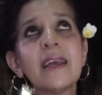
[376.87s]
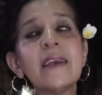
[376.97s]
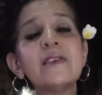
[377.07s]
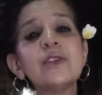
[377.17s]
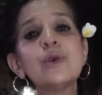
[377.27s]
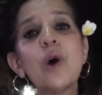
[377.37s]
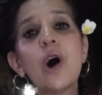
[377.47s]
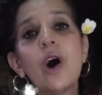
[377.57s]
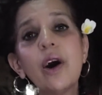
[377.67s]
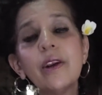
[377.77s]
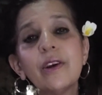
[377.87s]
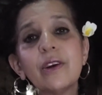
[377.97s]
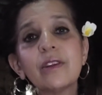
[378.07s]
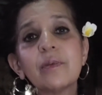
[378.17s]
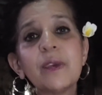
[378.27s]
is to honor
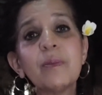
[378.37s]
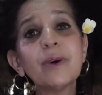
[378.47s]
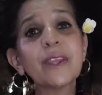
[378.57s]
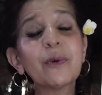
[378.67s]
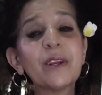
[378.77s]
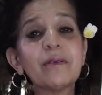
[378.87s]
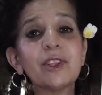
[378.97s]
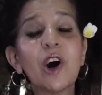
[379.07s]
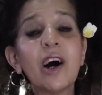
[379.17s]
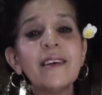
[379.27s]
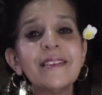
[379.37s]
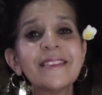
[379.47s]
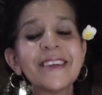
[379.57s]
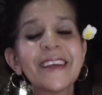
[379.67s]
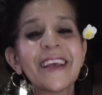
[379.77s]
the people that we have
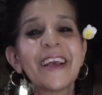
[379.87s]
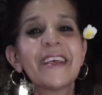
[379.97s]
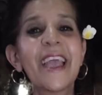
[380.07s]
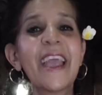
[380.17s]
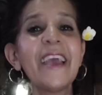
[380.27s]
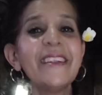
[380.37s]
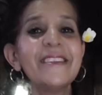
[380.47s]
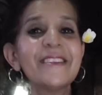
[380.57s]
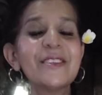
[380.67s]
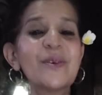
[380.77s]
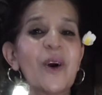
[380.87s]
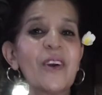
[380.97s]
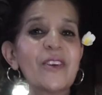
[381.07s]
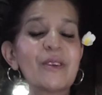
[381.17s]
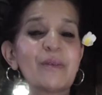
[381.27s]
lost and to
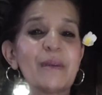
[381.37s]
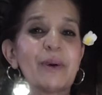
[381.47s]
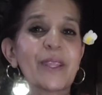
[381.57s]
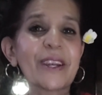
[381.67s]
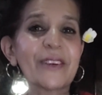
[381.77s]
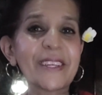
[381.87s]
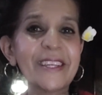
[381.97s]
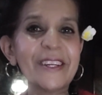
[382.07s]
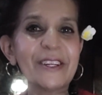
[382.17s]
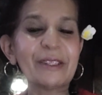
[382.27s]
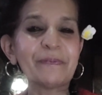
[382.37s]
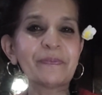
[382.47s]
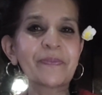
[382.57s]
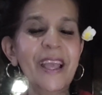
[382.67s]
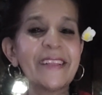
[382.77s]
honor the people that are here.
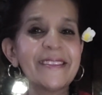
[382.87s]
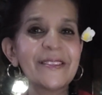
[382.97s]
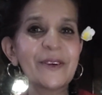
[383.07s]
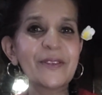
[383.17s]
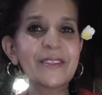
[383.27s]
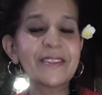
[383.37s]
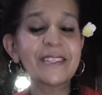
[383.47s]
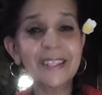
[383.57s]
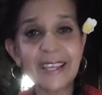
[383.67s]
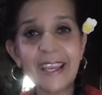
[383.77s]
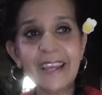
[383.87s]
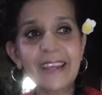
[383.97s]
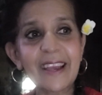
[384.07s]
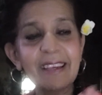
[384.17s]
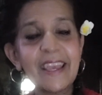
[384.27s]
And so today,
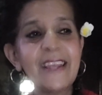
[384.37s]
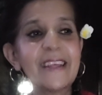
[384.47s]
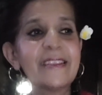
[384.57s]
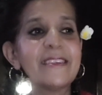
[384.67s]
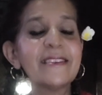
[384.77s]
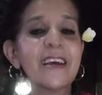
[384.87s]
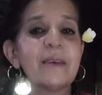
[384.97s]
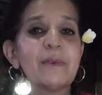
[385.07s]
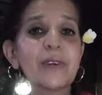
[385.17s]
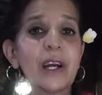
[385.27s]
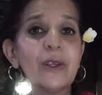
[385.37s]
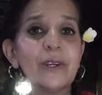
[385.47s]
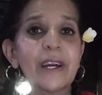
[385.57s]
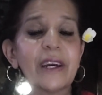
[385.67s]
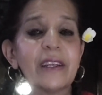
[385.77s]
again, in this time of
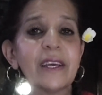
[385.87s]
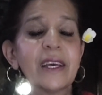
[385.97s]
Galungan